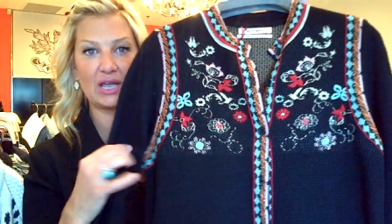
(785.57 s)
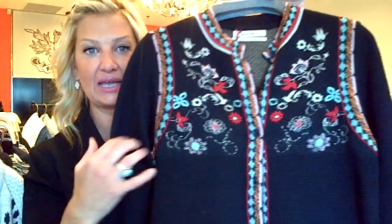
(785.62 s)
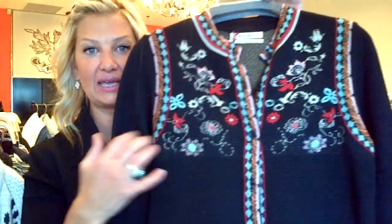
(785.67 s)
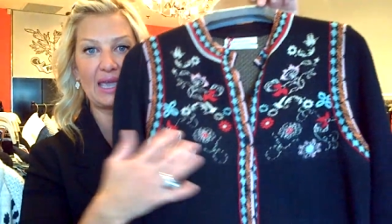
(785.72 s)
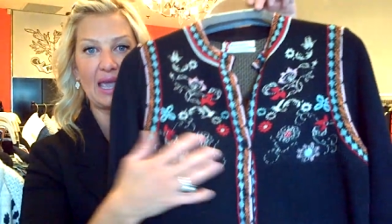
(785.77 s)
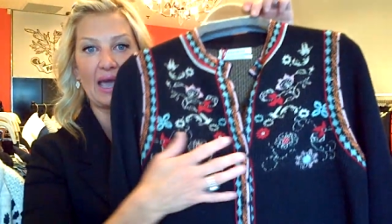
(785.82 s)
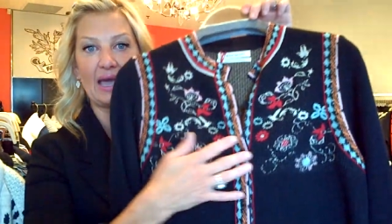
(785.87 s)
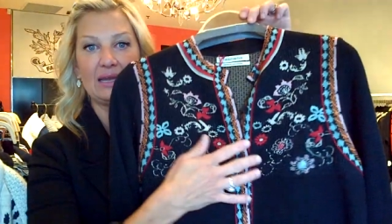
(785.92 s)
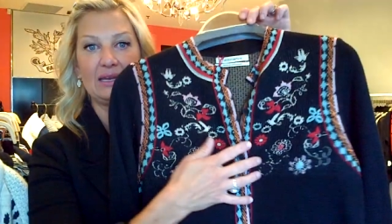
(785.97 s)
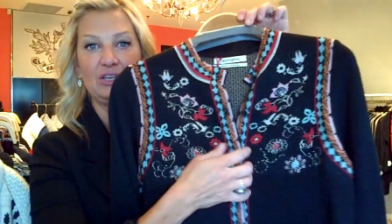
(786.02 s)

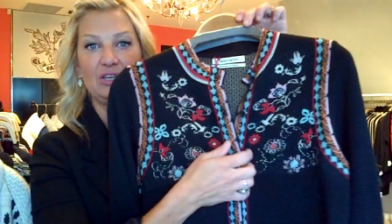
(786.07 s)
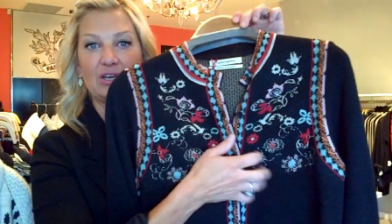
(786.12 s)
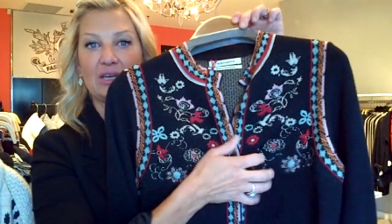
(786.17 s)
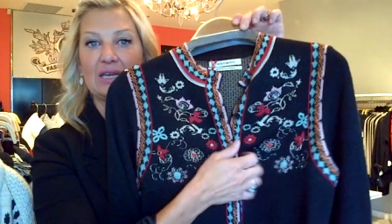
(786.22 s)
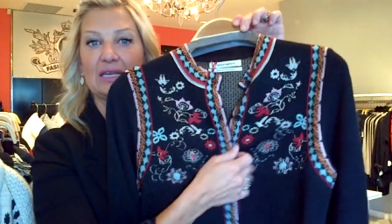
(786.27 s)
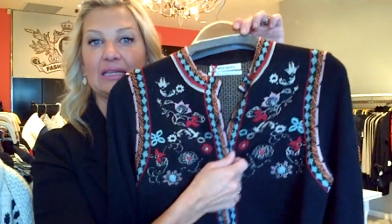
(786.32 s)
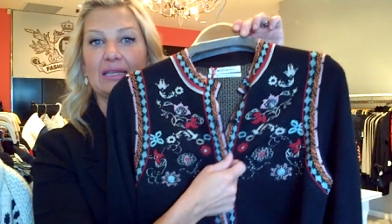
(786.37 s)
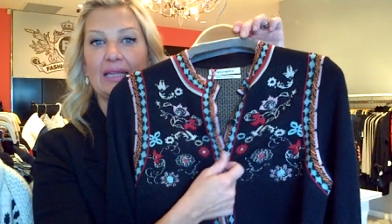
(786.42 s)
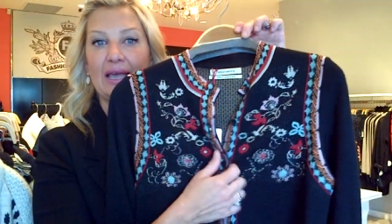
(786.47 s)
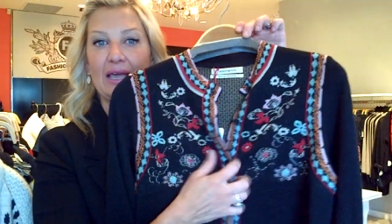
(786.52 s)
Again, you
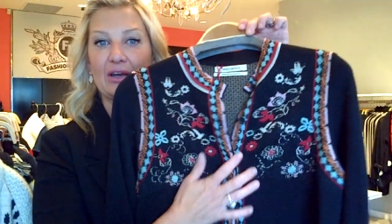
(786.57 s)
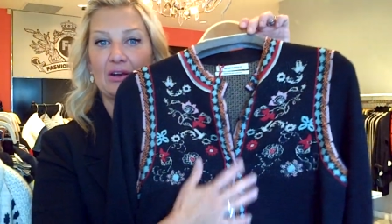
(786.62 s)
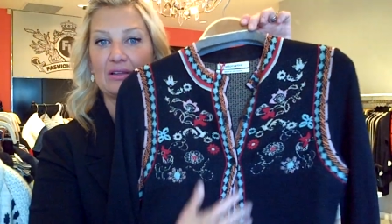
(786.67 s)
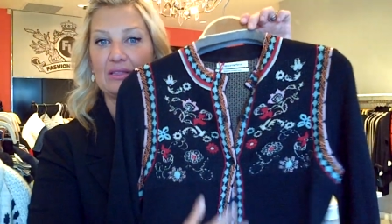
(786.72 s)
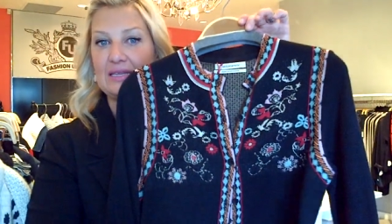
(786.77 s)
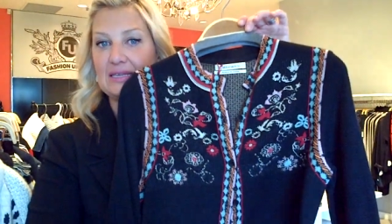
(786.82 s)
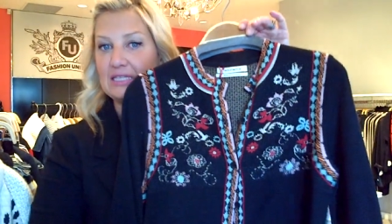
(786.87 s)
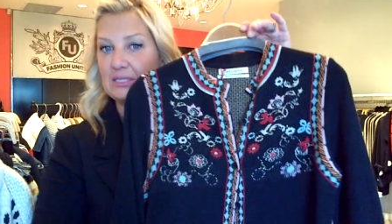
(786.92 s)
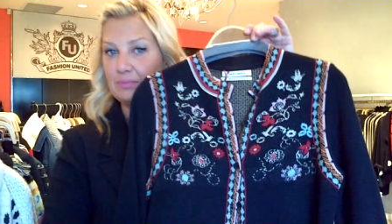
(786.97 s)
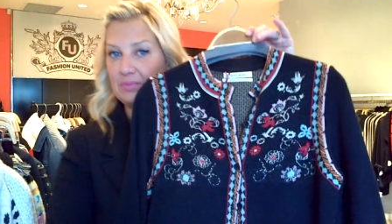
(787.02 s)
can layer
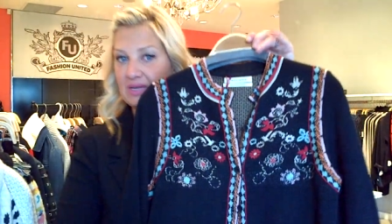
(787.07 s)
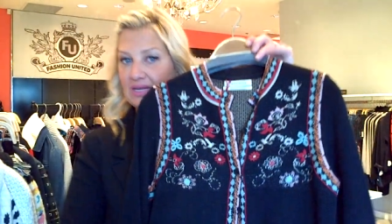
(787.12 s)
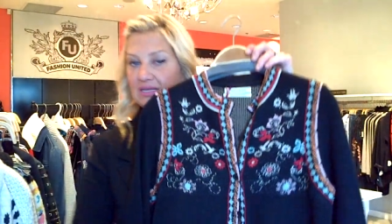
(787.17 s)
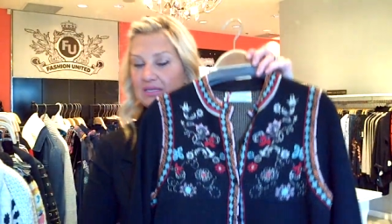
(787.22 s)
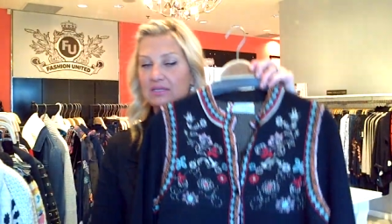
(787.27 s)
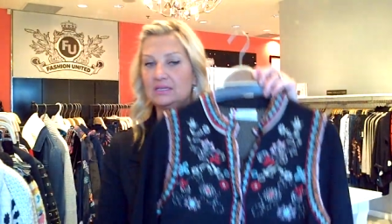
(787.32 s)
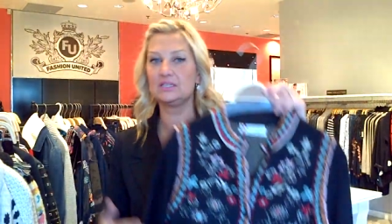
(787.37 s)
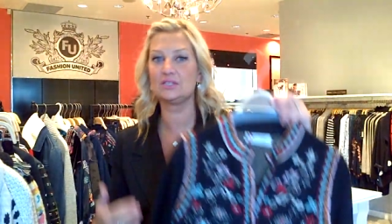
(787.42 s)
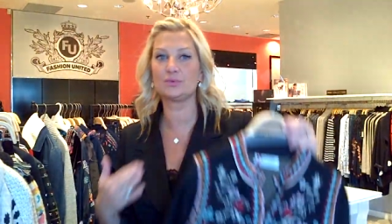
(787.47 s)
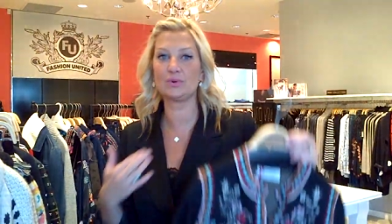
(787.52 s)
these
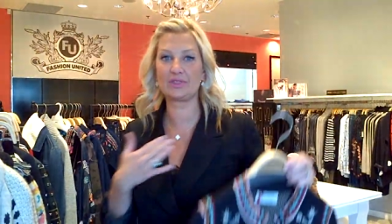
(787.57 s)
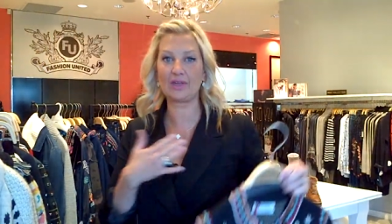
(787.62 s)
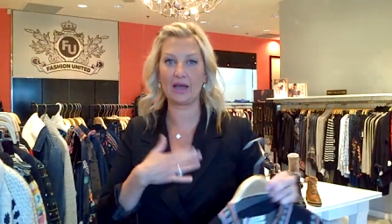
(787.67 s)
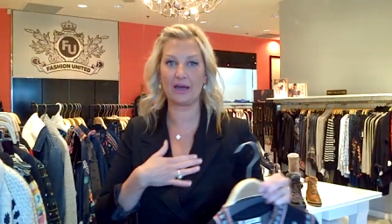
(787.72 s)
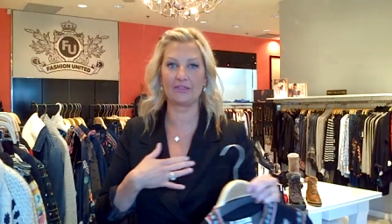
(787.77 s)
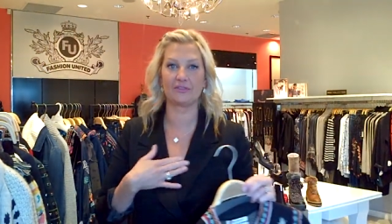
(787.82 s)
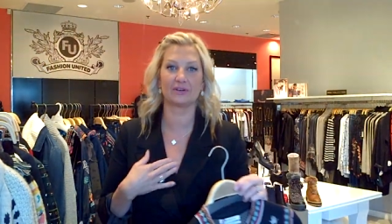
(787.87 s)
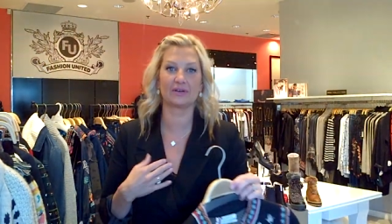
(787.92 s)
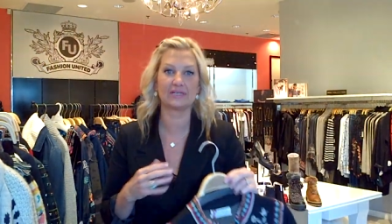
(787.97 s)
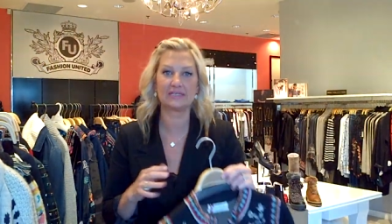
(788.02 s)
pieces with
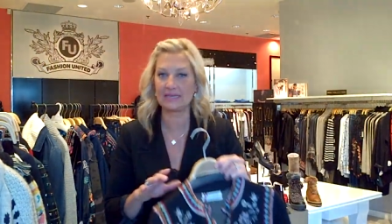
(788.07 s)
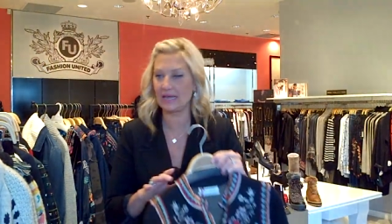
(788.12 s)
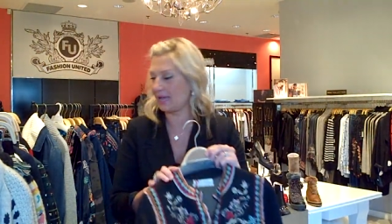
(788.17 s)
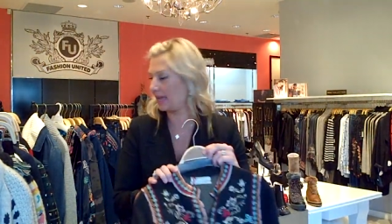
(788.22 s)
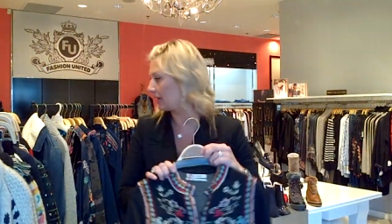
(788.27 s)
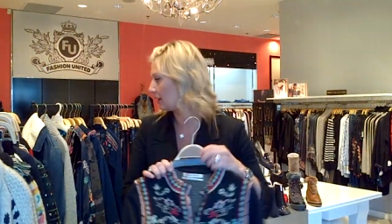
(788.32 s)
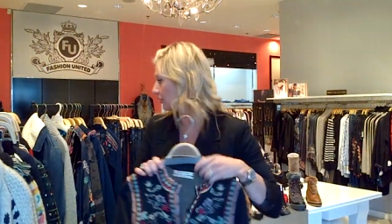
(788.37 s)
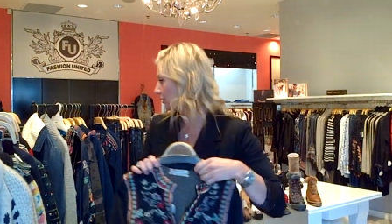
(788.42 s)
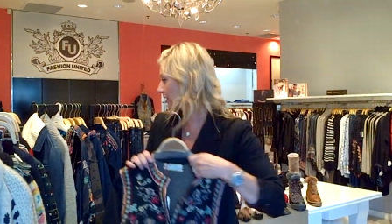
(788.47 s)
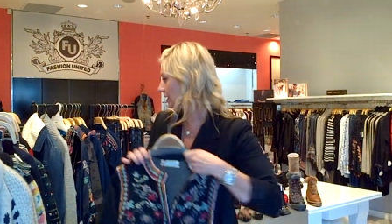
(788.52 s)
either a
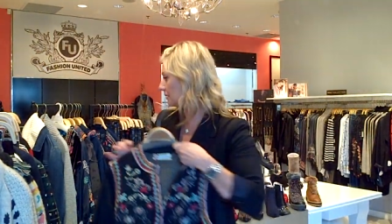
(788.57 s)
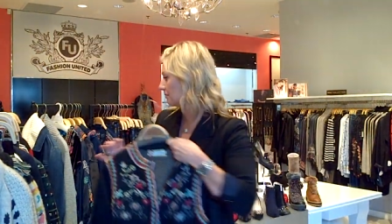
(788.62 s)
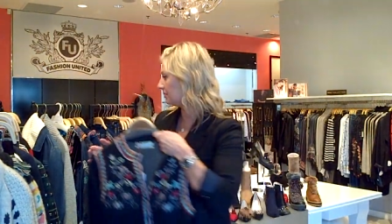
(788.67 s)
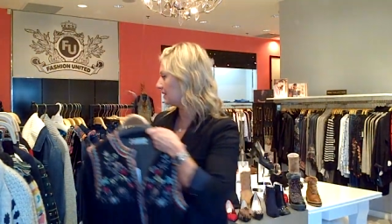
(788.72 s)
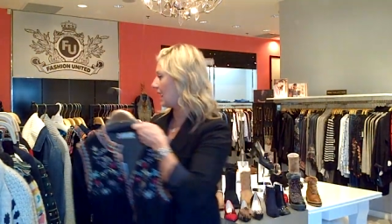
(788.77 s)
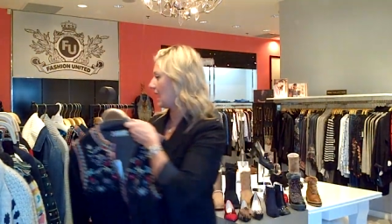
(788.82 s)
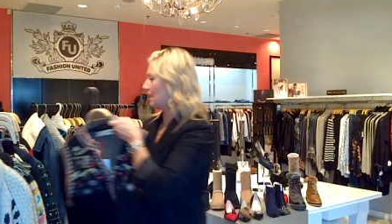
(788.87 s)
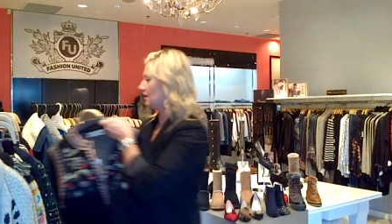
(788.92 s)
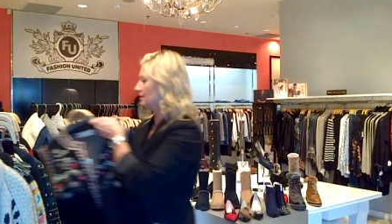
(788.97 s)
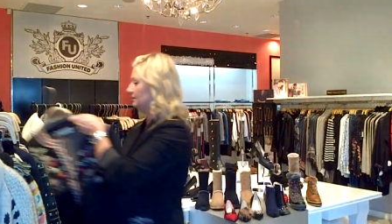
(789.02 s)
tank or a
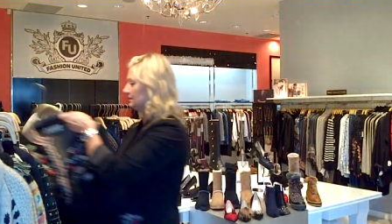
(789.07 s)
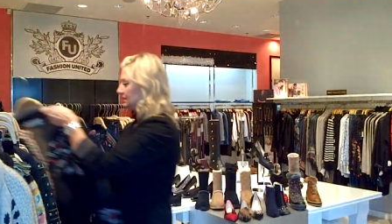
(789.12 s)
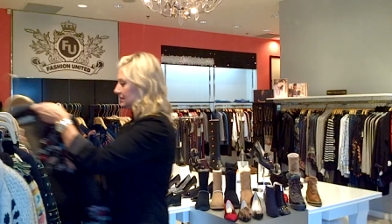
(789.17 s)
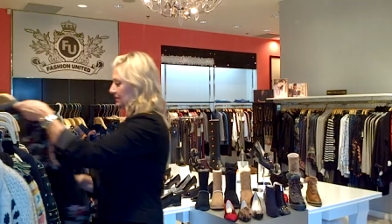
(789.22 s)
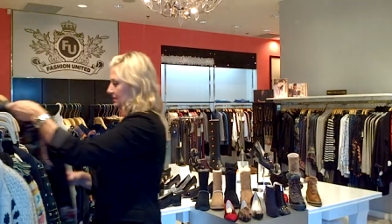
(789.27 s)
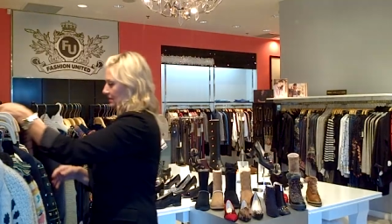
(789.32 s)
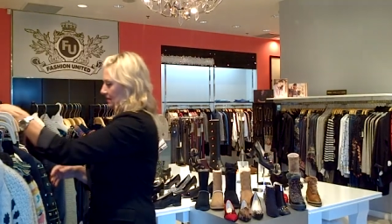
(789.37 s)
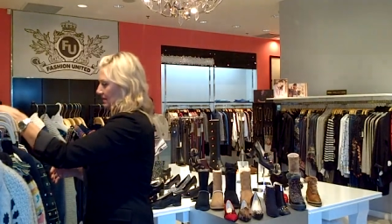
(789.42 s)
blouse.